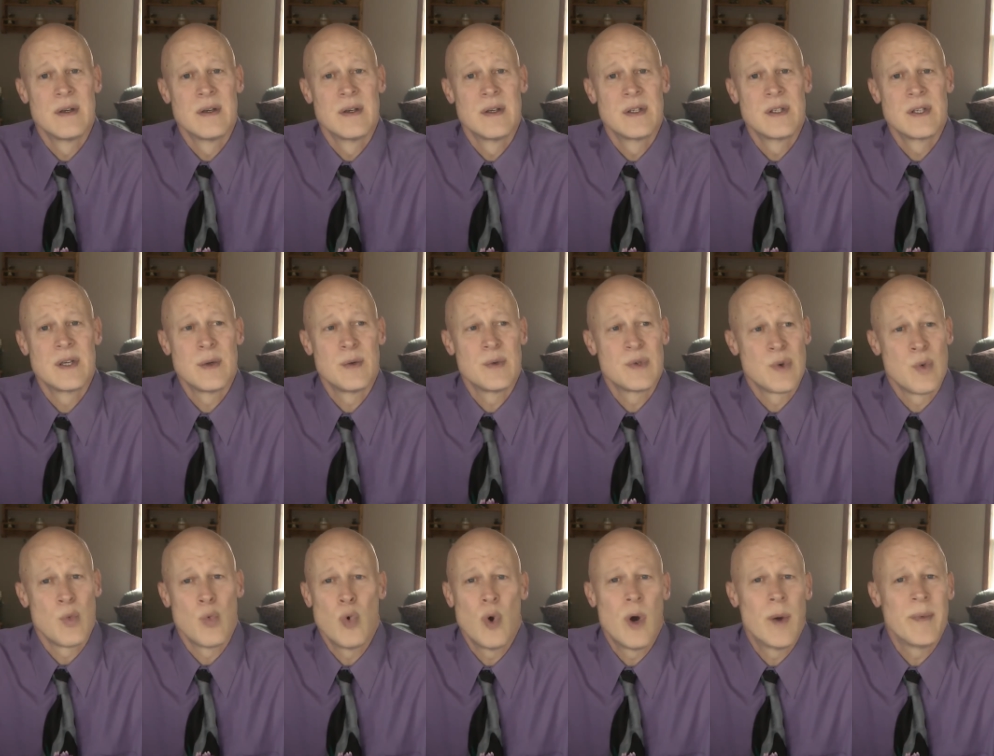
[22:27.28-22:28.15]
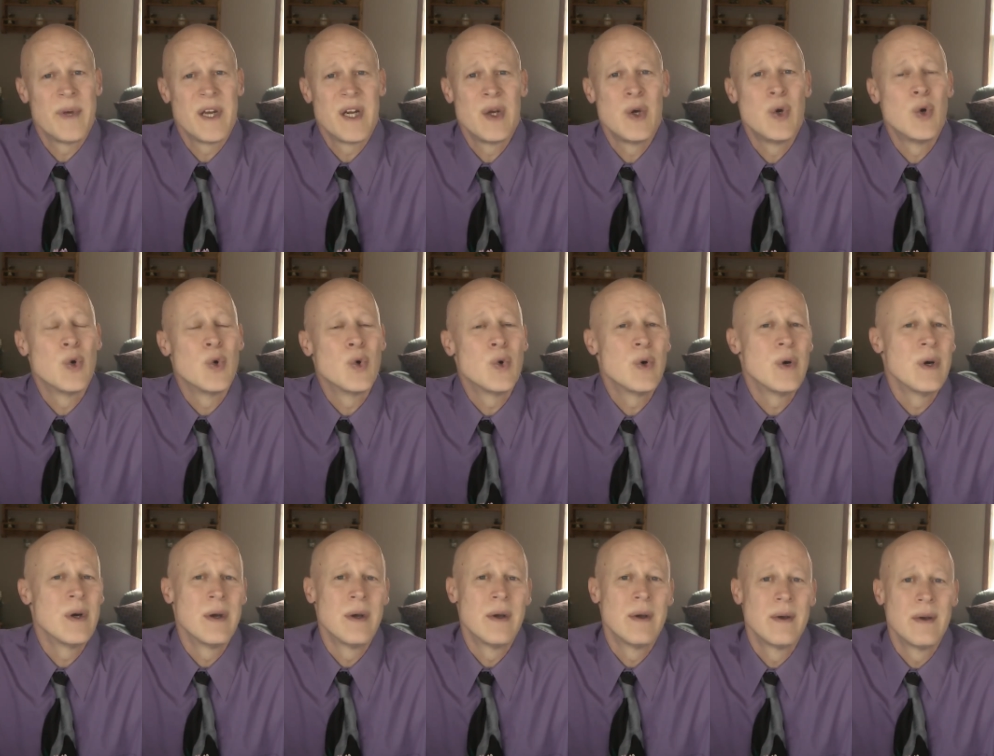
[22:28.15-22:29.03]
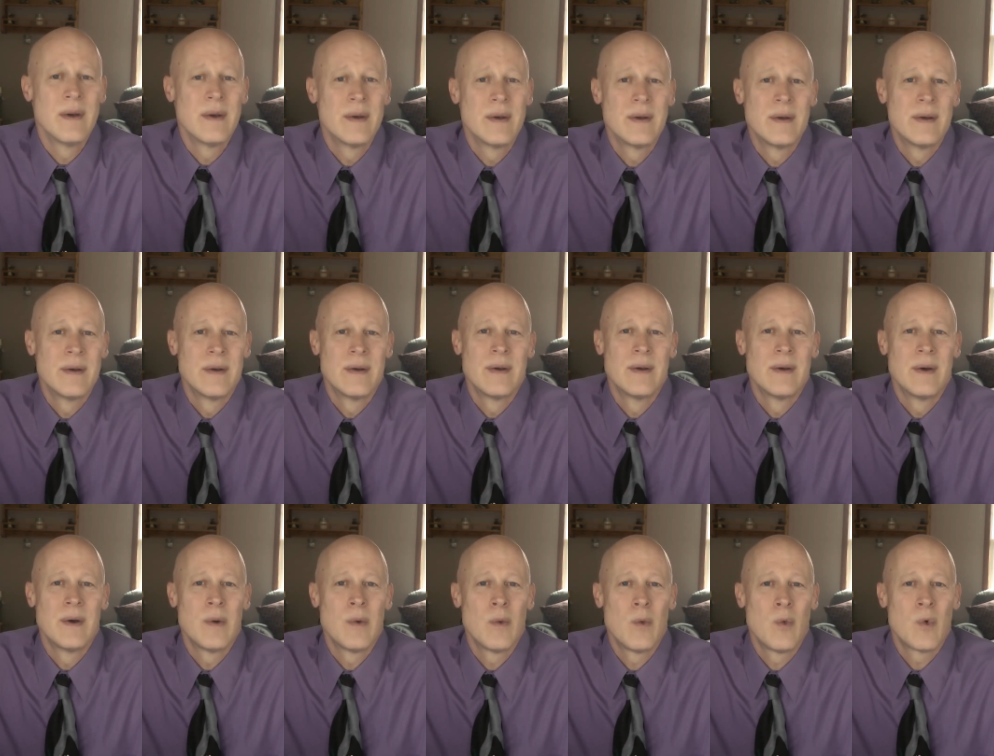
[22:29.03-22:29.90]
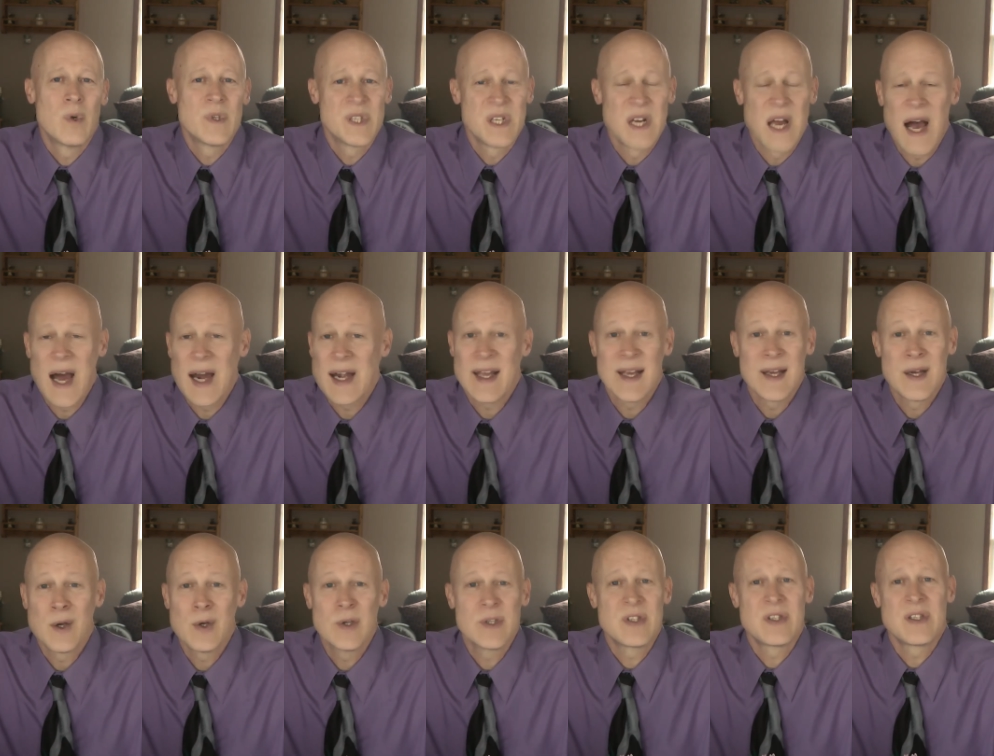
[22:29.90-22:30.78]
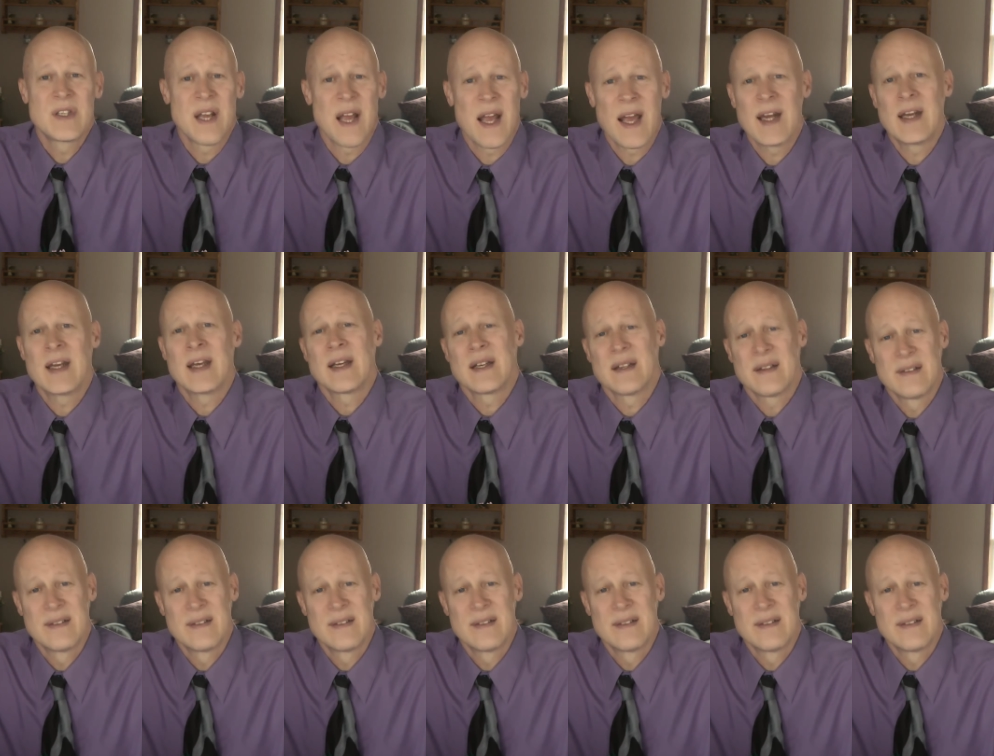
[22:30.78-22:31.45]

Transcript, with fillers: She was a woman who was not in good standing.